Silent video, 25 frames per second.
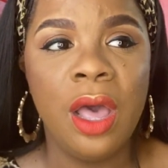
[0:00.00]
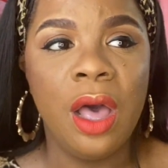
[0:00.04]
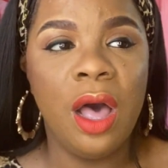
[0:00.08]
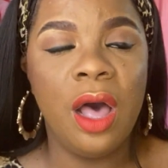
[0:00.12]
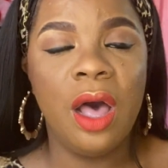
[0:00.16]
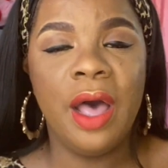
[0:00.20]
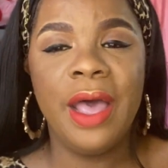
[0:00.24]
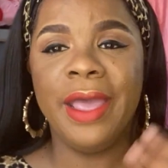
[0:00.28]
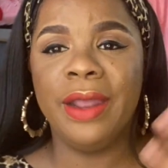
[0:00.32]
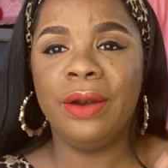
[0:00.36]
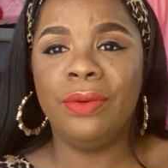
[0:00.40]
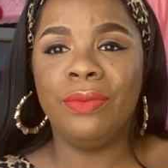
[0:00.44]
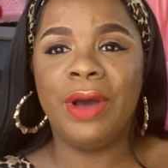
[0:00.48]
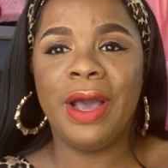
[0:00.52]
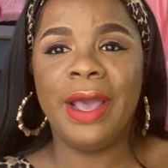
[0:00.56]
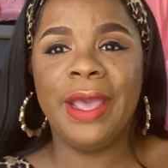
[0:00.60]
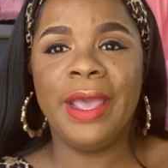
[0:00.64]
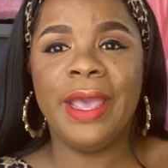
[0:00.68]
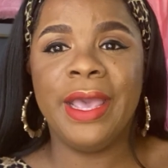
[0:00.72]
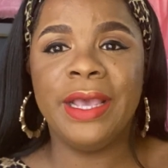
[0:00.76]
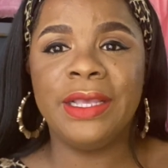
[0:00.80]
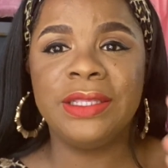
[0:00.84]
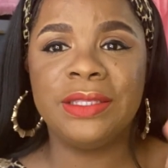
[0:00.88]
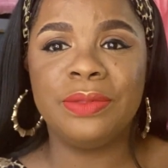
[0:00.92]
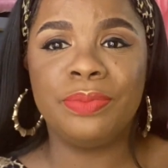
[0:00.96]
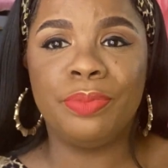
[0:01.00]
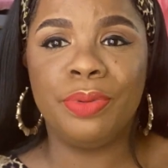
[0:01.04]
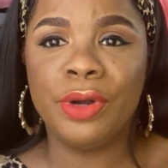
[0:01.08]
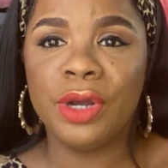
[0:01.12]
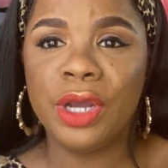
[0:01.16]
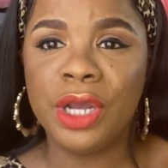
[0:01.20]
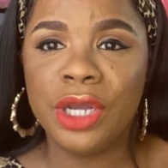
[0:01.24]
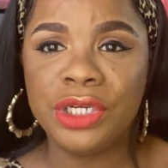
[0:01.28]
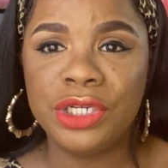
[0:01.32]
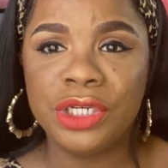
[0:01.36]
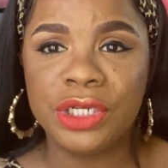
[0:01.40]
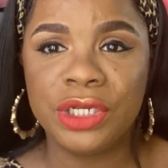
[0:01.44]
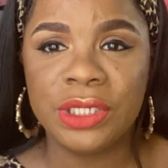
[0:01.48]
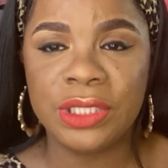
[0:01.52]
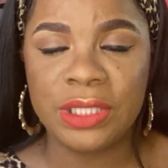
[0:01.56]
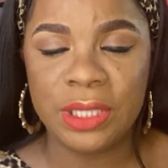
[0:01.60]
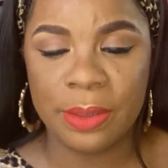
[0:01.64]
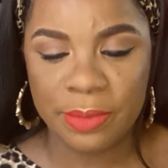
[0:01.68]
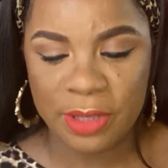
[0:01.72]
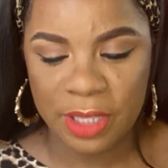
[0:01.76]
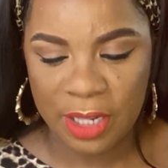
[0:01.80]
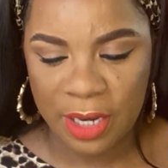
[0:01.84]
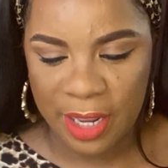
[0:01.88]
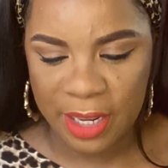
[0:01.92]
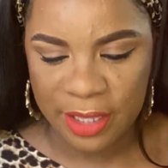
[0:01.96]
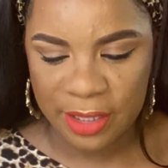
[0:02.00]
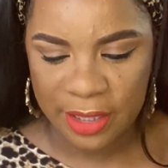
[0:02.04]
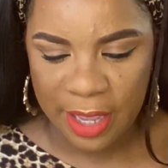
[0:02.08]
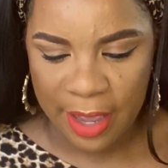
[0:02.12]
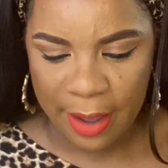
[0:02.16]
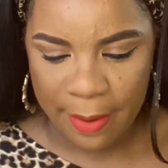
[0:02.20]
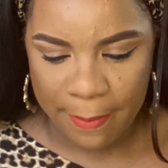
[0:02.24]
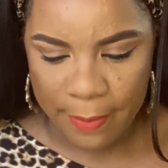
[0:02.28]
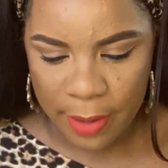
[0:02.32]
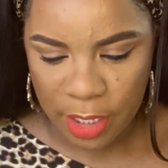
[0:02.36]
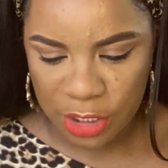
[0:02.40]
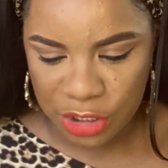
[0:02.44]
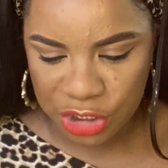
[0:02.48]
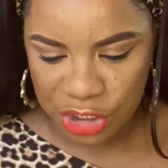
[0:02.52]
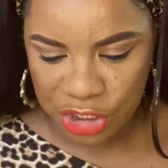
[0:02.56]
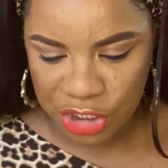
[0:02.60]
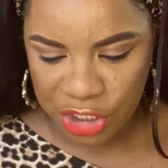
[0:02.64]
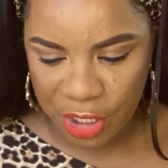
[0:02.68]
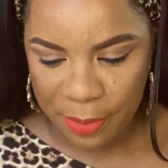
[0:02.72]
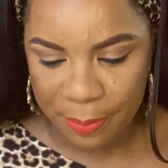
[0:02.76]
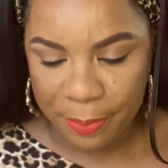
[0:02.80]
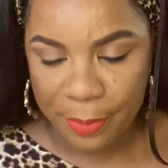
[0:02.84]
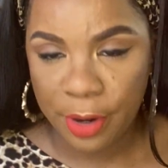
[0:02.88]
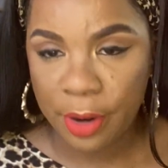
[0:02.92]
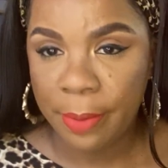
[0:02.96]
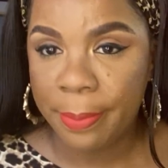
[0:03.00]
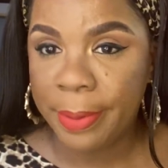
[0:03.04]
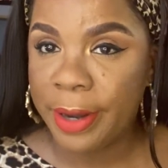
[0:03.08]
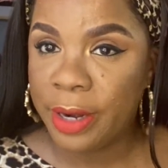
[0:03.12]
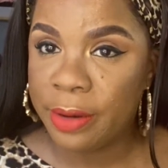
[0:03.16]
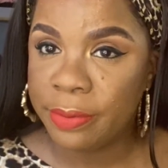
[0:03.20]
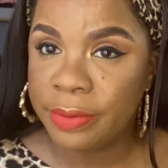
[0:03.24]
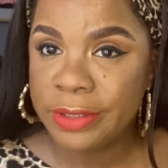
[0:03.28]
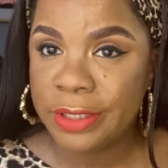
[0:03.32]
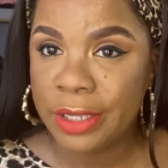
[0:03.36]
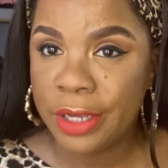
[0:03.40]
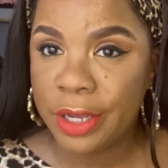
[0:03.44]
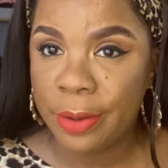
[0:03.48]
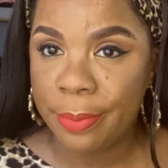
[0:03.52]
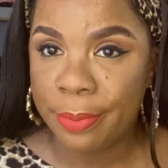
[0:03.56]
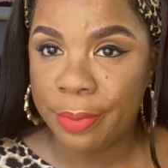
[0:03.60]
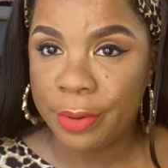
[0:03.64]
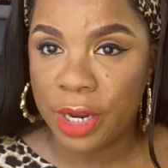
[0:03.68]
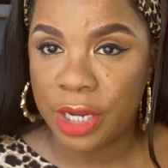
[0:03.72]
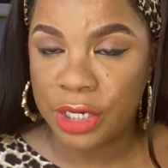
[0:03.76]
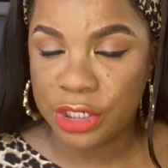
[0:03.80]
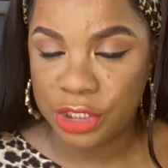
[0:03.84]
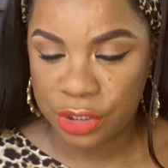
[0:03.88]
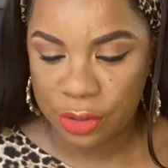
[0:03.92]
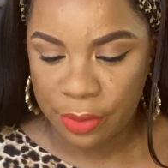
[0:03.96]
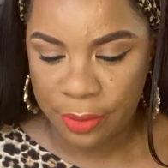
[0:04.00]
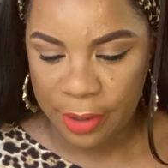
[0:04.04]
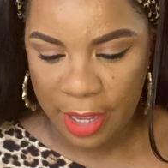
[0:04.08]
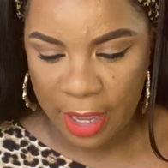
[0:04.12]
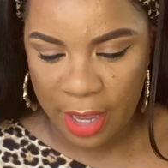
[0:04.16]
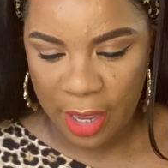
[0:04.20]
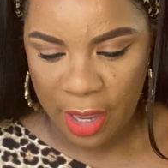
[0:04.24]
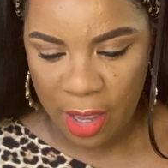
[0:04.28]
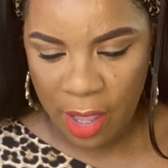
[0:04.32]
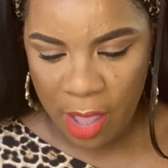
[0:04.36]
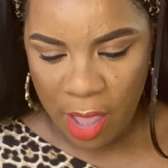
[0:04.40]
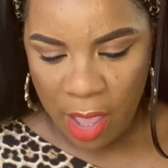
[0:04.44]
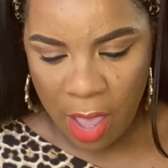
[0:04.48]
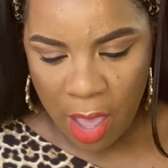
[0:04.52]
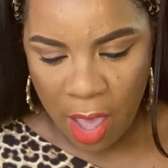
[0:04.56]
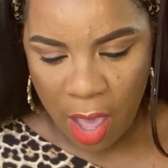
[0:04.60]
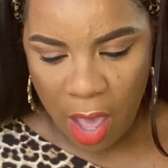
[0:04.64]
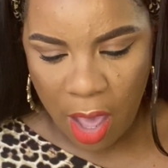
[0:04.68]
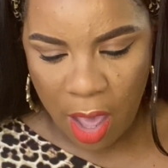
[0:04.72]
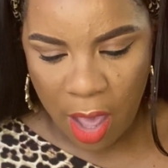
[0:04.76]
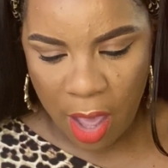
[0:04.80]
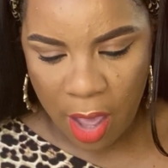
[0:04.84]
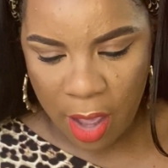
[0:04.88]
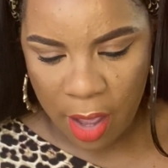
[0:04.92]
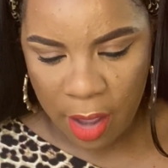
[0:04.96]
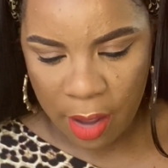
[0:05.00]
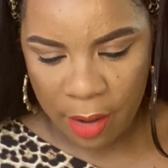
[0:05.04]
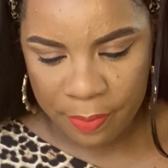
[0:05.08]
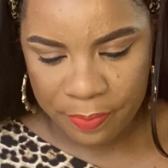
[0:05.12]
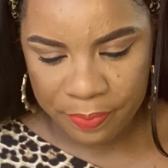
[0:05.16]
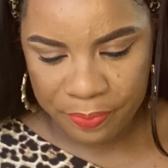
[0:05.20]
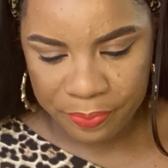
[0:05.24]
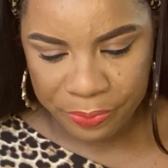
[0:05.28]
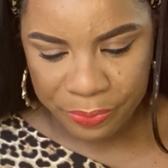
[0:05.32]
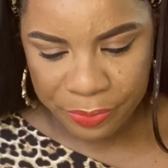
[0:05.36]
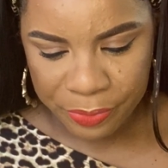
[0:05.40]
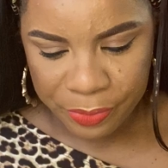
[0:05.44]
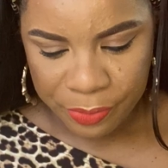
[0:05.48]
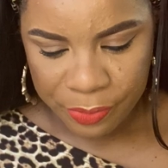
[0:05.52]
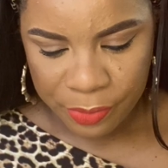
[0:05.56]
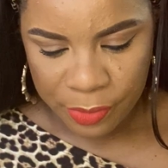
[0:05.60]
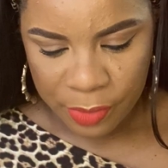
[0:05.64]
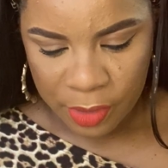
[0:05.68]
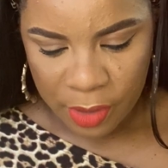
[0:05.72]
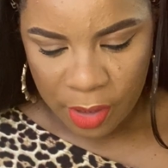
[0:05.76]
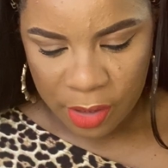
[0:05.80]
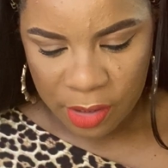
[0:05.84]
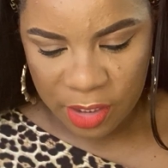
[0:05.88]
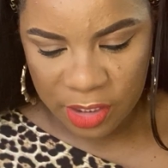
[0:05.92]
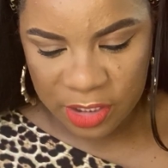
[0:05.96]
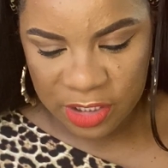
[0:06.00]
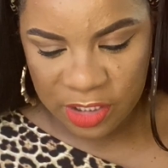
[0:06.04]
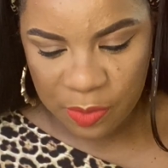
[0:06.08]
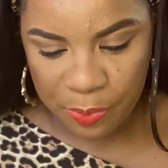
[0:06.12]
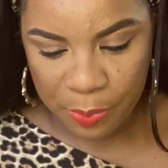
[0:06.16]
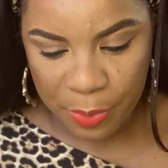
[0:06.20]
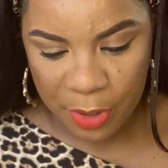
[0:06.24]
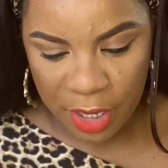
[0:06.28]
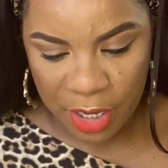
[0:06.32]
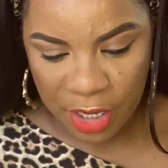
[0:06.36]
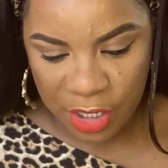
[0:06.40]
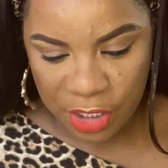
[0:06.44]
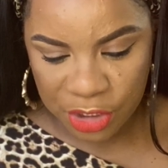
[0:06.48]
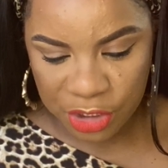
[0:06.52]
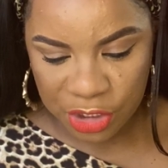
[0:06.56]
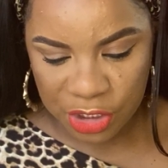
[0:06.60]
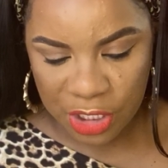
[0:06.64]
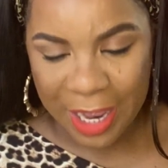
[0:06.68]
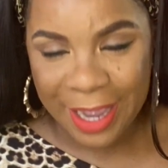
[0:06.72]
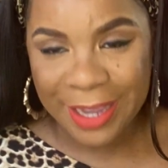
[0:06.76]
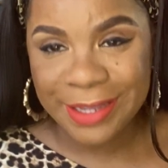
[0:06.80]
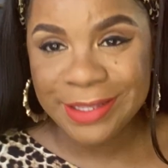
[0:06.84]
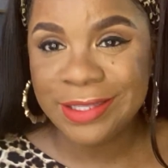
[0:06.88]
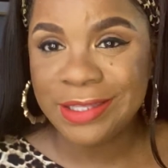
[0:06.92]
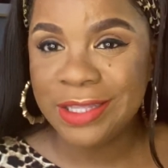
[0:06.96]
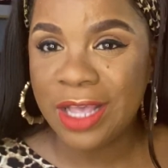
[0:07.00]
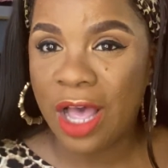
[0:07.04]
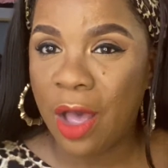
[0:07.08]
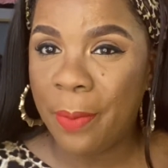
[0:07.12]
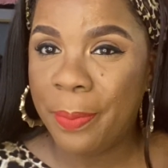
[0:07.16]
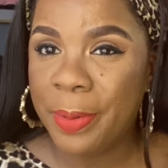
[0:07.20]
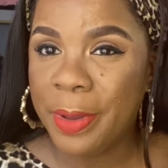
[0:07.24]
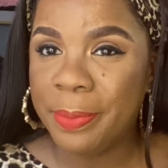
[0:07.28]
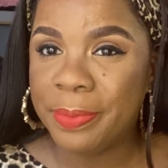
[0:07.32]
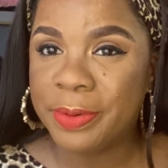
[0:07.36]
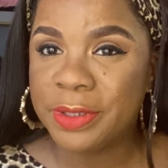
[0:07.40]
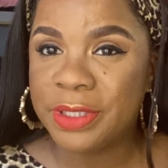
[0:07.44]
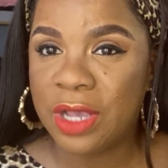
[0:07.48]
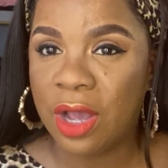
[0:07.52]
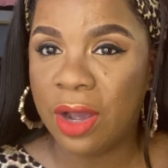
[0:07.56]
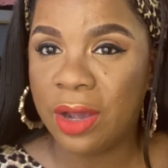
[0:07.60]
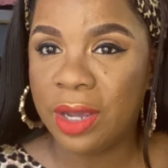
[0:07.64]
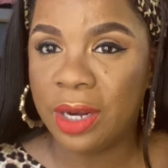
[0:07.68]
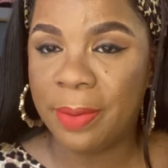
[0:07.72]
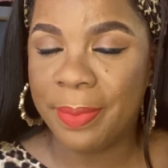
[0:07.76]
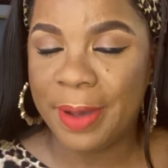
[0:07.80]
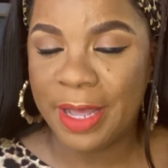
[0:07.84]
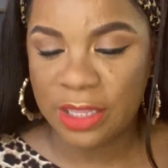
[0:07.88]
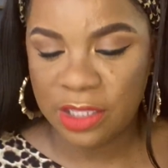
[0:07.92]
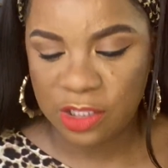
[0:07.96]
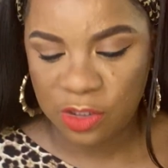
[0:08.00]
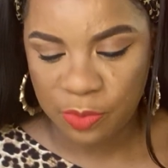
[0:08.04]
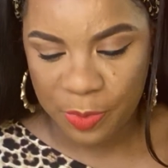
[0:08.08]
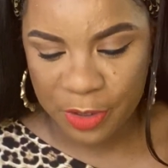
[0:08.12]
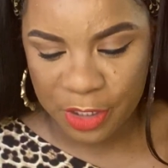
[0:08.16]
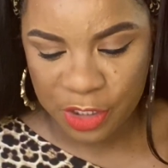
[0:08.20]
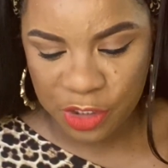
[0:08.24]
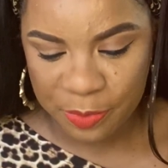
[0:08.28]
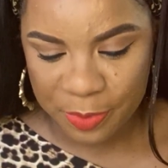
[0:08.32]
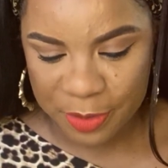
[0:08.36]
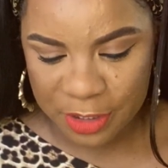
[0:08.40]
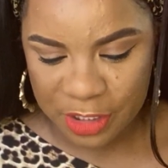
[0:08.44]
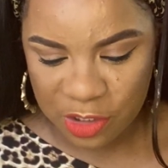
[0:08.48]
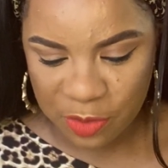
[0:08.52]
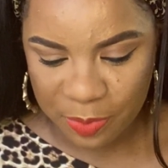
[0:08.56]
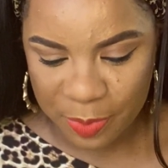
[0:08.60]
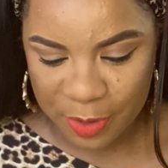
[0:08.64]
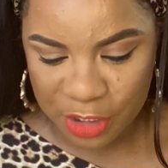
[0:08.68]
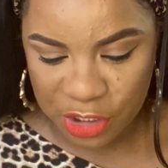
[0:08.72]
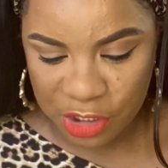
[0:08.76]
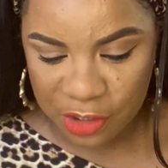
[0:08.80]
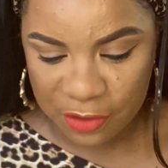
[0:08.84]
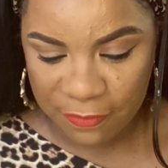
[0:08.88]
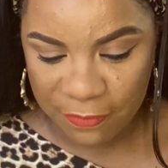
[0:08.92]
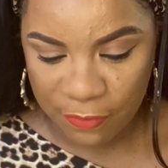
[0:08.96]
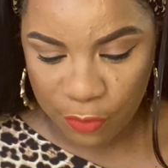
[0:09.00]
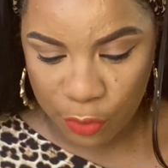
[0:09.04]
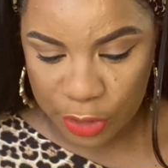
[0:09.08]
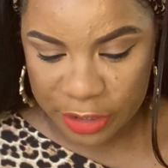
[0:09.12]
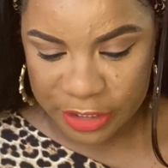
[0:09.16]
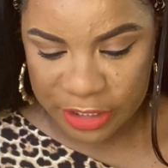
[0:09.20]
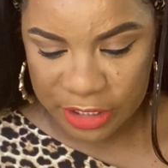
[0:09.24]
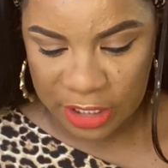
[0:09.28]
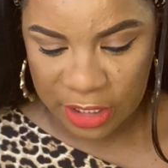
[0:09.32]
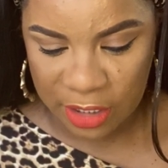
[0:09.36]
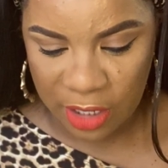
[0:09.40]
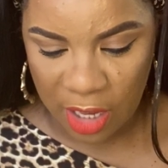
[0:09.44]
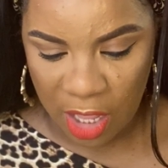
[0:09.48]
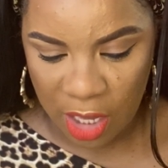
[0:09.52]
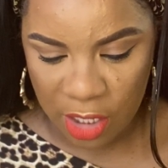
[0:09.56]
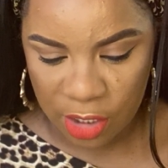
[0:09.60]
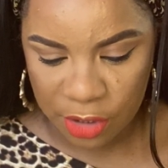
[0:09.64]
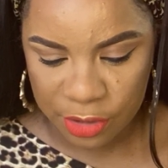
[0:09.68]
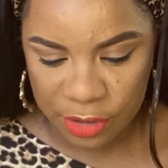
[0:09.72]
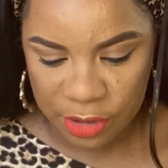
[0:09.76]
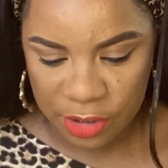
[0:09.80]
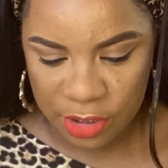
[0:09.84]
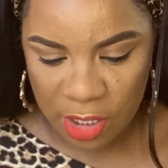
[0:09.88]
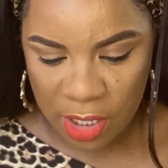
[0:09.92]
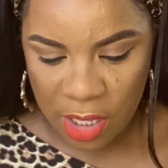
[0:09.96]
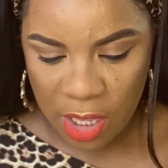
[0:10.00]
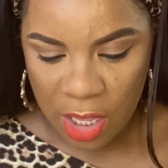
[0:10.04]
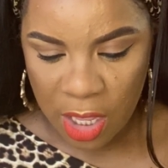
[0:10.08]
NYX brush or something like that, much cheaper, but it was a good brush, okay? The sponge, I saw people talking about the sponge, but the sponge is $14.